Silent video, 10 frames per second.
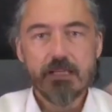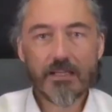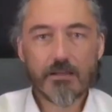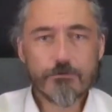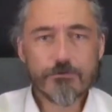
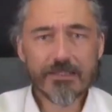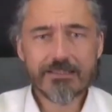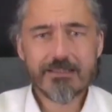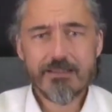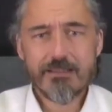And
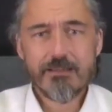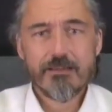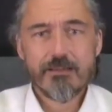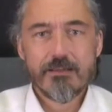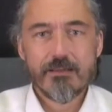often
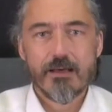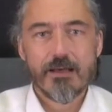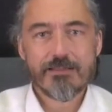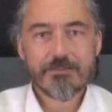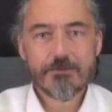
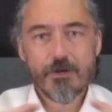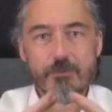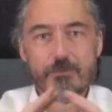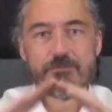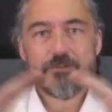I
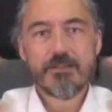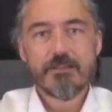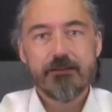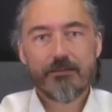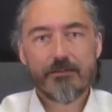describe it with
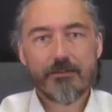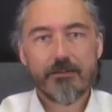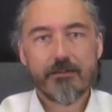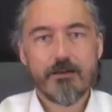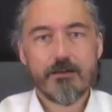
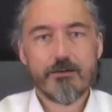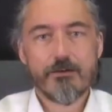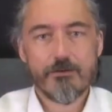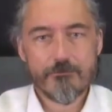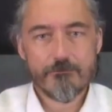
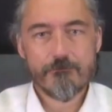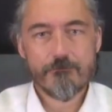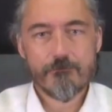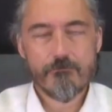an